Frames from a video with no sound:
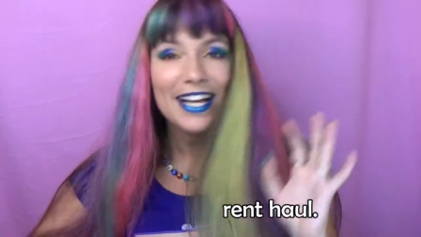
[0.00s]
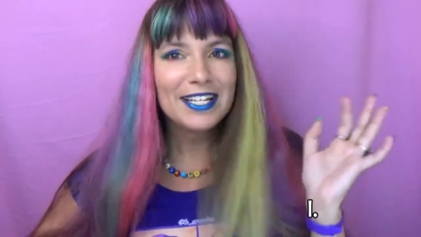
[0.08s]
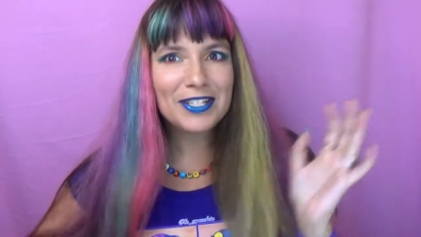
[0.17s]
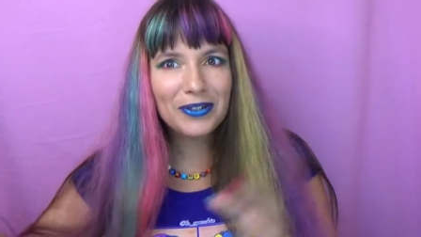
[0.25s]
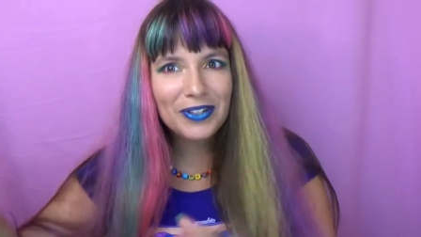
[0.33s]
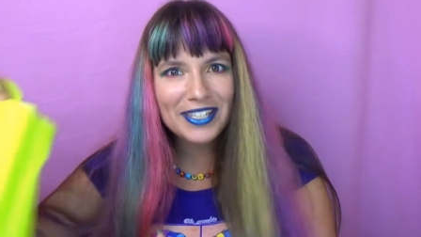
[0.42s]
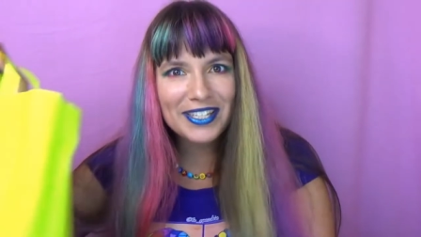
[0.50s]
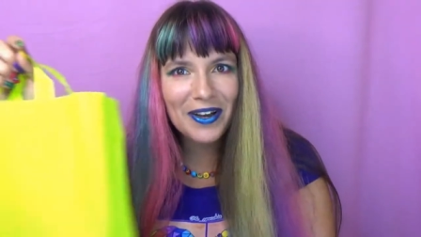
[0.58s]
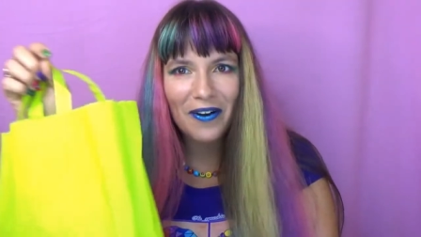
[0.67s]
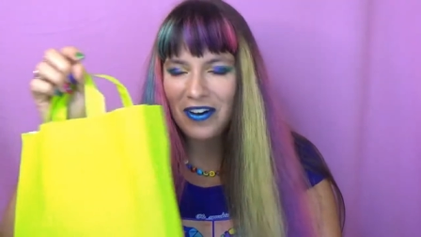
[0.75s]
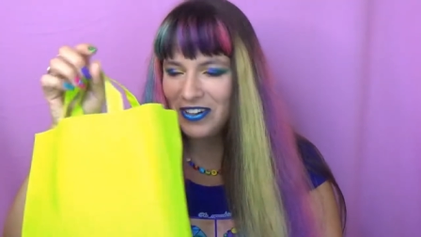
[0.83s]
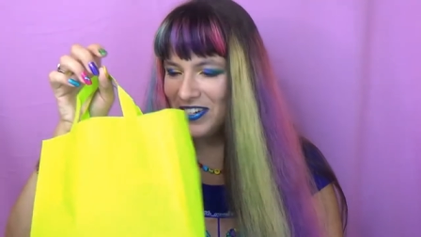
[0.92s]
So let's go
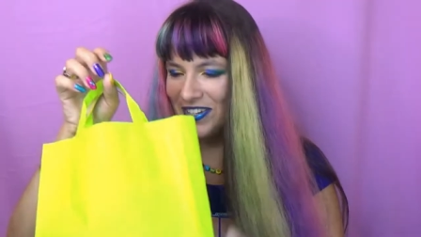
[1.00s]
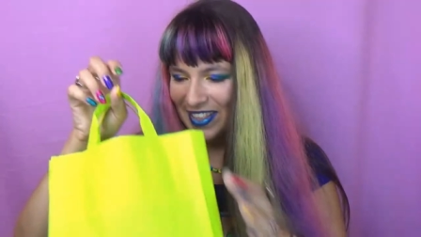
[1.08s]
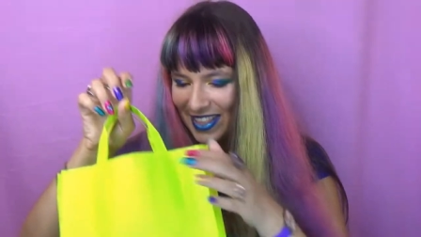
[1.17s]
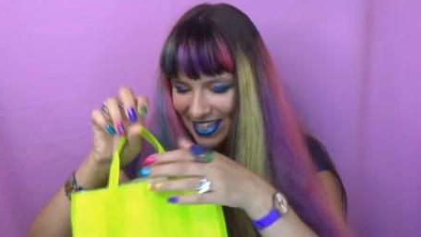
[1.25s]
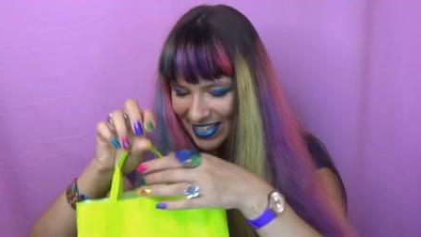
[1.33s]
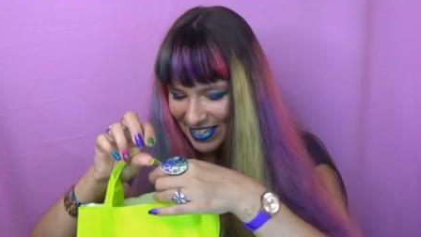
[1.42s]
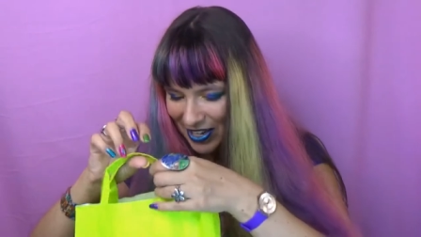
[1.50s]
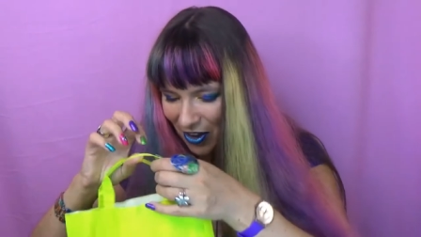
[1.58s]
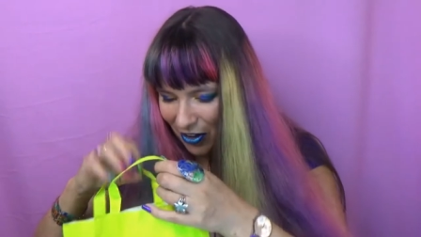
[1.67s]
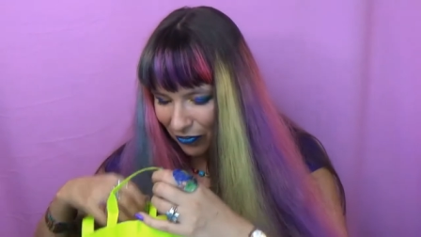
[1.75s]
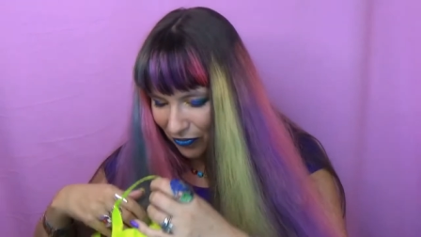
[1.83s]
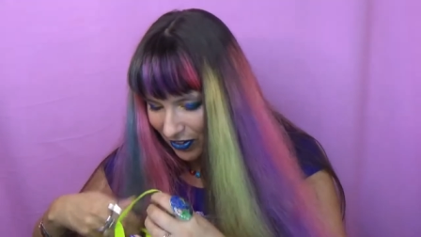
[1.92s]
on to this
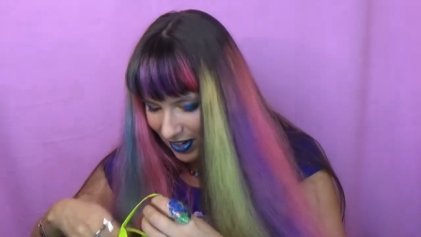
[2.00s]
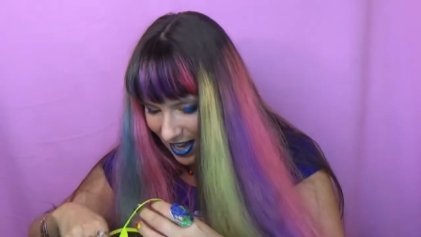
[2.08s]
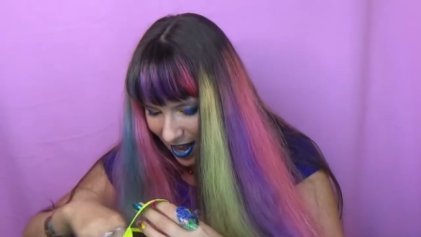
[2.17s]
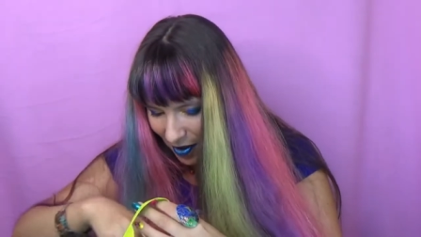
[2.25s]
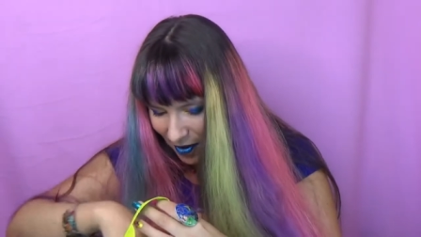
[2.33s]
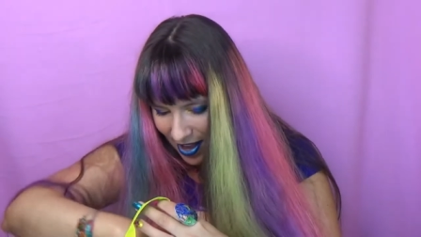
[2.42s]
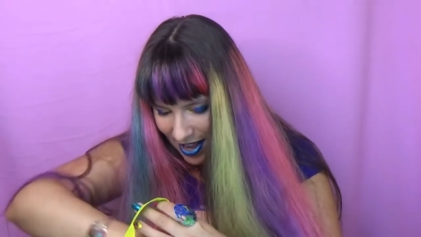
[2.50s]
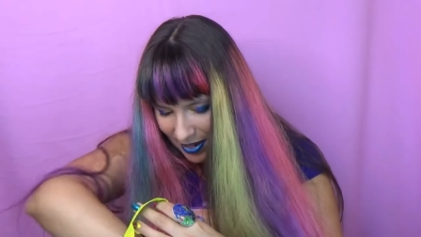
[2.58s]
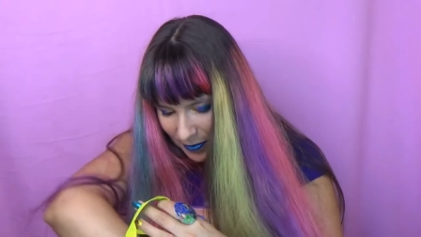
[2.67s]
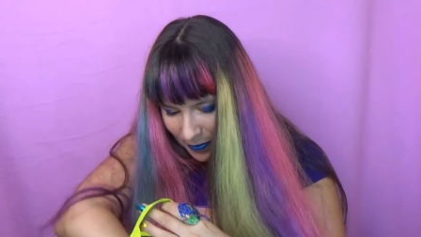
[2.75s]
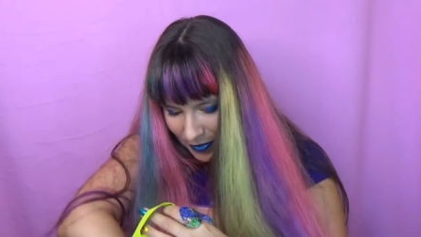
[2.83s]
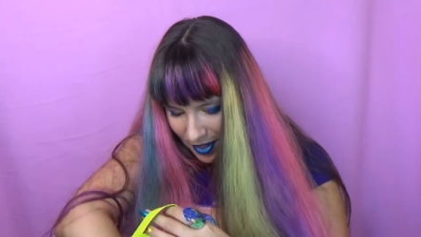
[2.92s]
haul for now and